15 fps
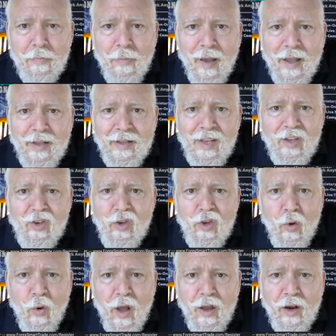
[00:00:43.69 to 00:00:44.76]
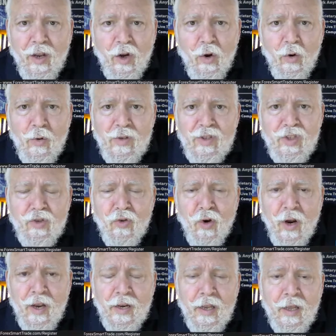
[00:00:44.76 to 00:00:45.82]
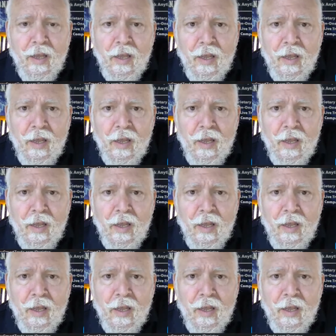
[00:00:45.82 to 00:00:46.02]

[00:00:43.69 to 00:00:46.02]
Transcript: by teaching you how to currency trade